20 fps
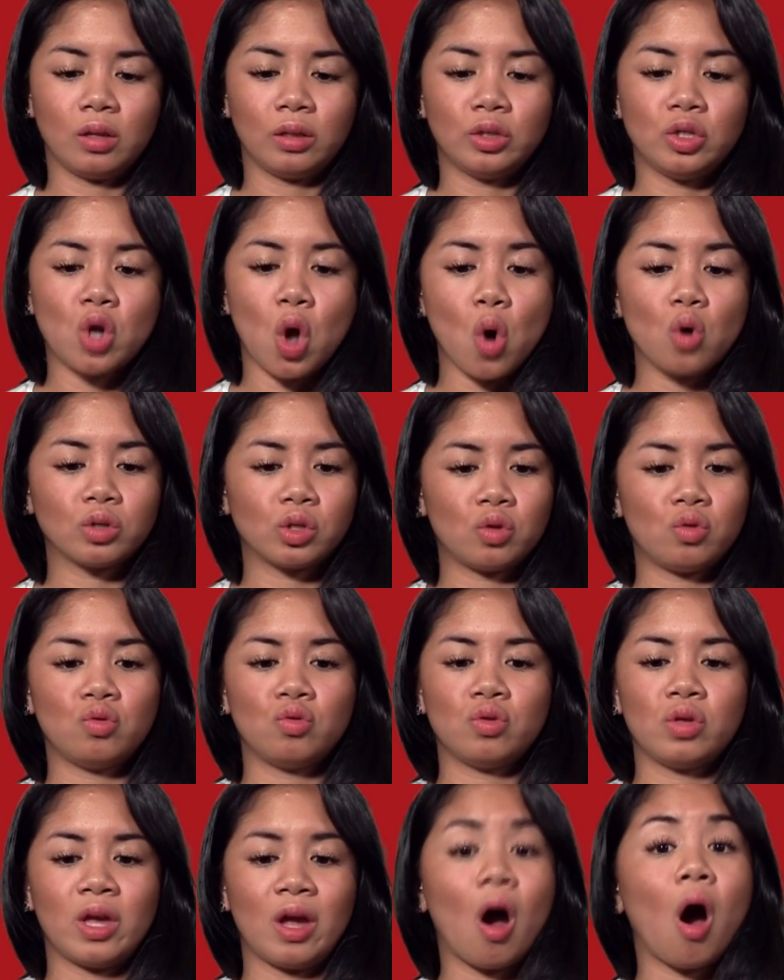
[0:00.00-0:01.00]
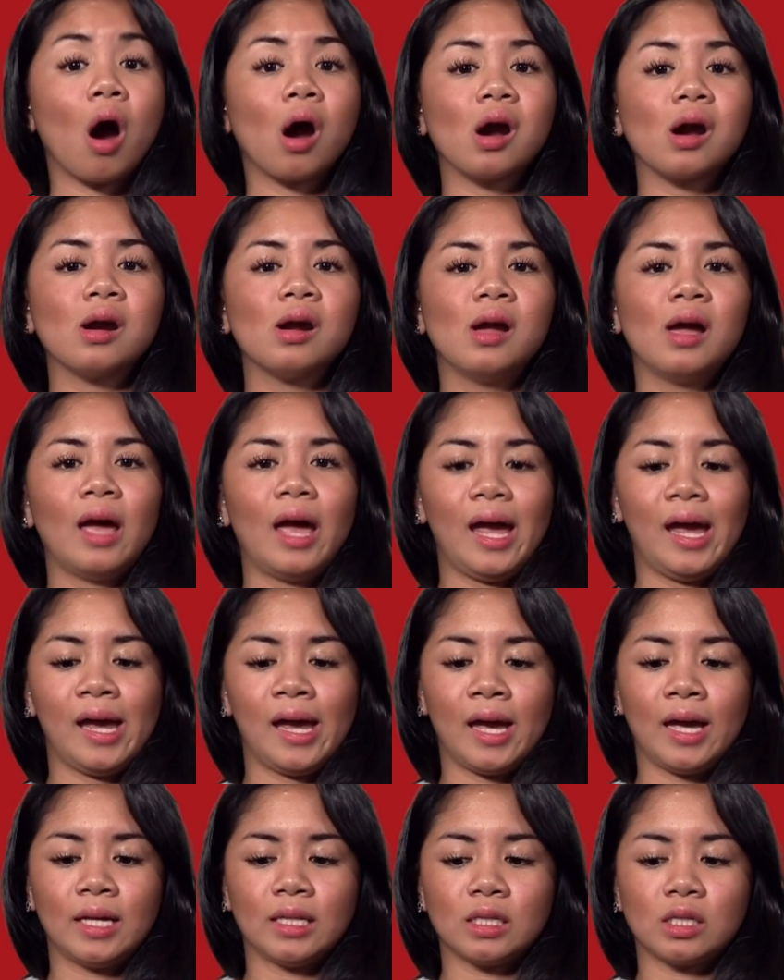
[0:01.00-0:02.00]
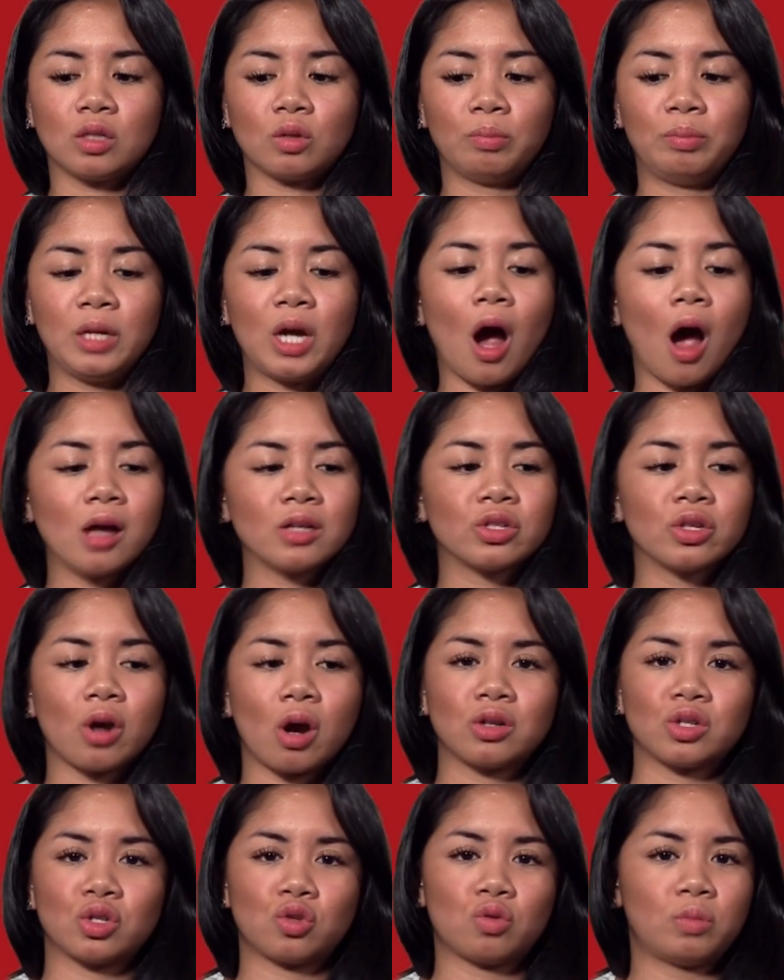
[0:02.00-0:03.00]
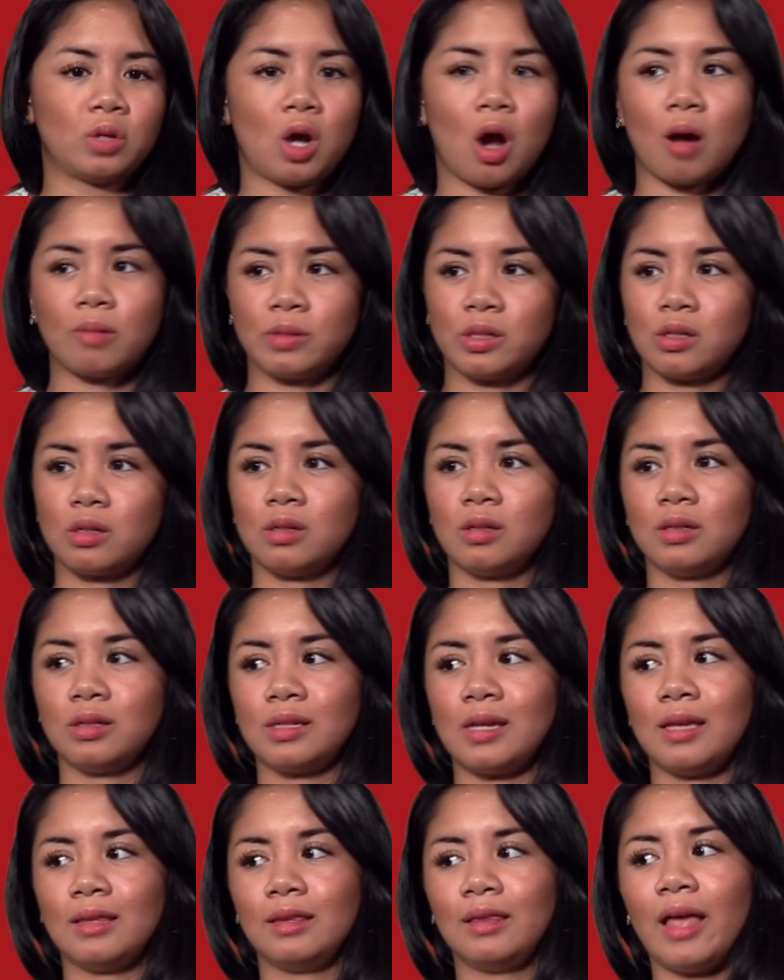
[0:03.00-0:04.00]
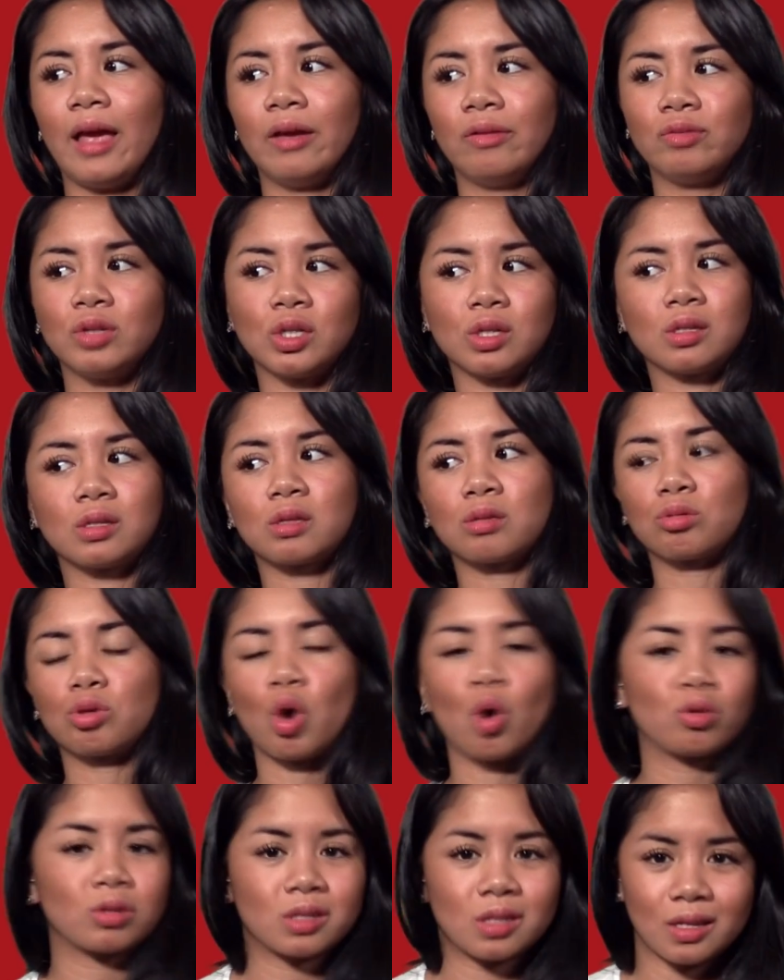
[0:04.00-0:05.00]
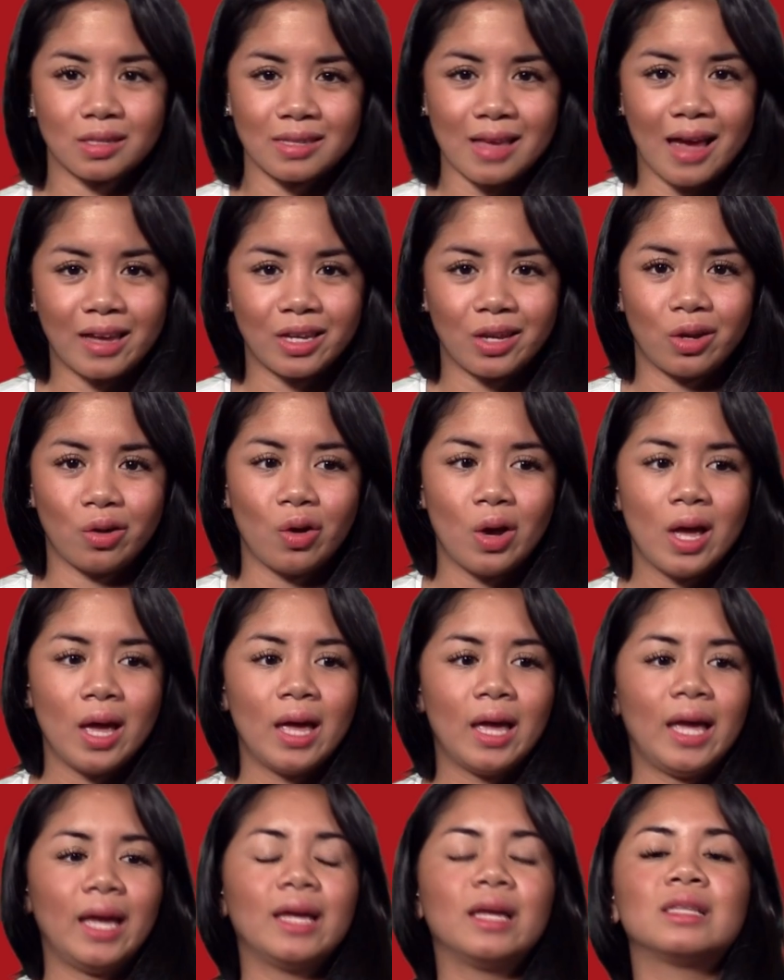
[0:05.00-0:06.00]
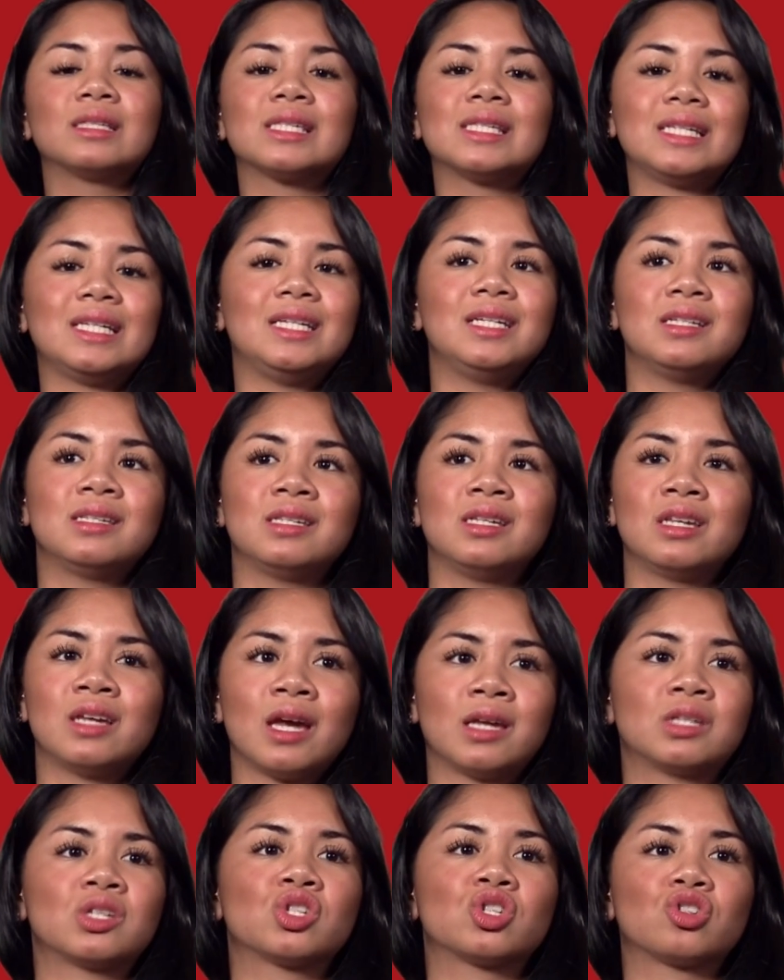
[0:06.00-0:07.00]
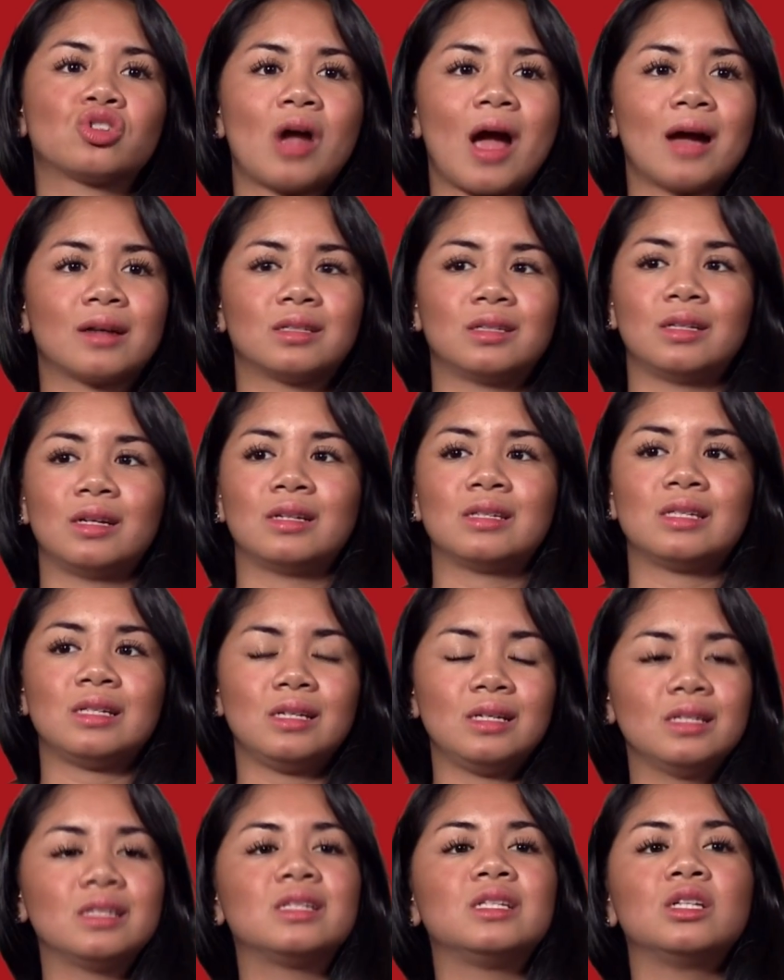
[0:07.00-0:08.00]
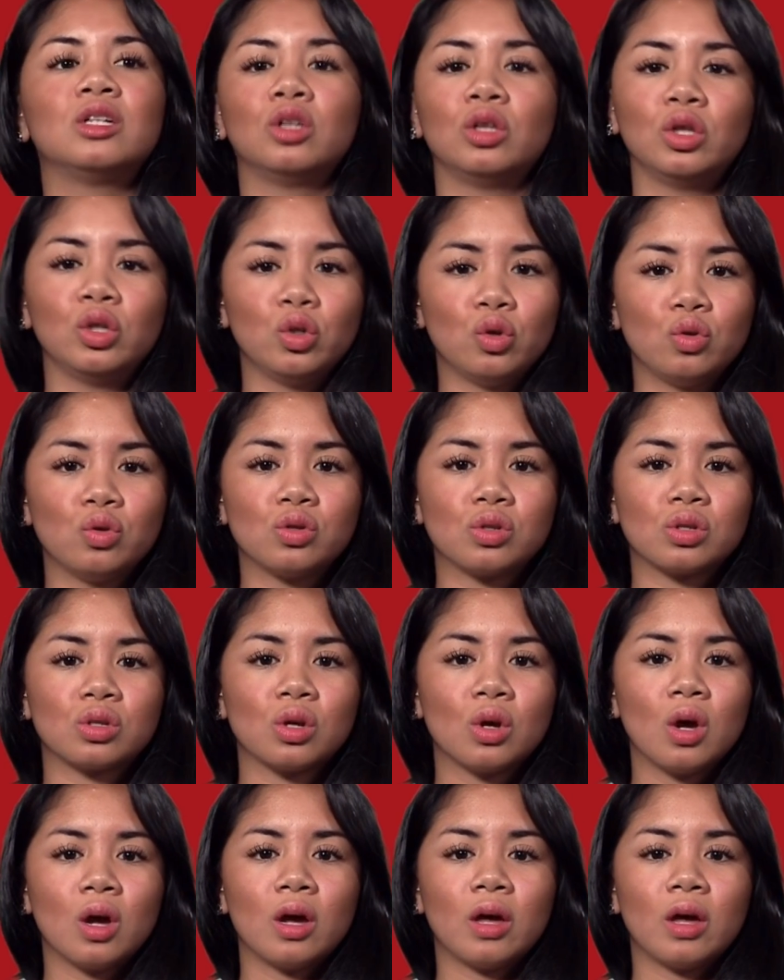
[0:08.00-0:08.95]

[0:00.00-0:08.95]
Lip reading: knows who they are, and because there are so many obstacles and life just throws things at you, it's easy to get distracted and it's easy to lose